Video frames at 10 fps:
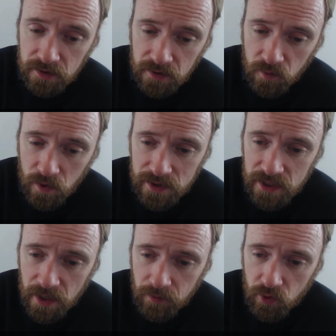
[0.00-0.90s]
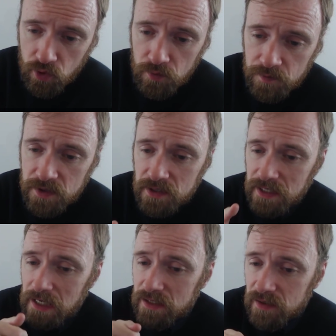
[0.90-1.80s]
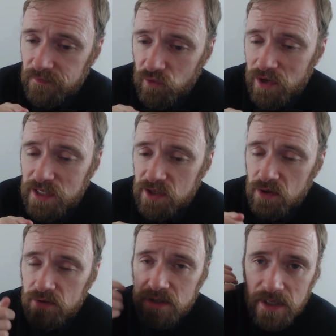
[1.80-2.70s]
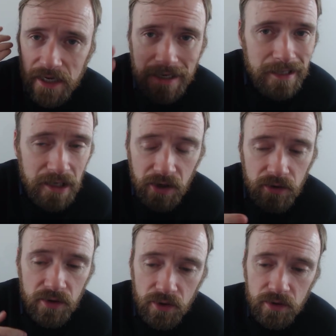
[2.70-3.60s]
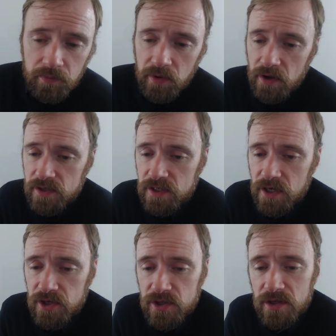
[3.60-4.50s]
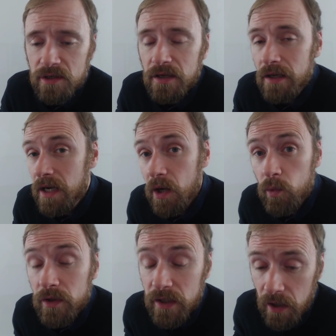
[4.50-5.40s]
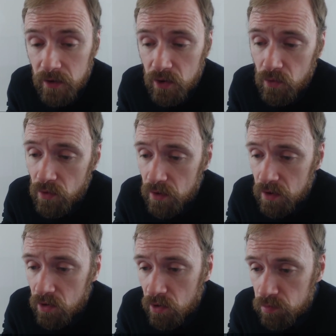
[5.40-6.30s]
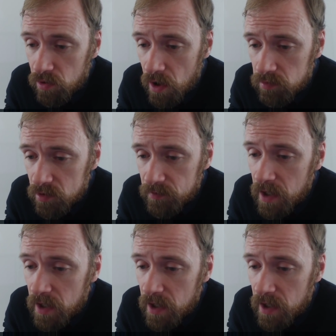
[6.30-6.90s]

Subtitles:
WhatsApp group, send some voice notes. I can hear your pronunciation and I will tell you your problem.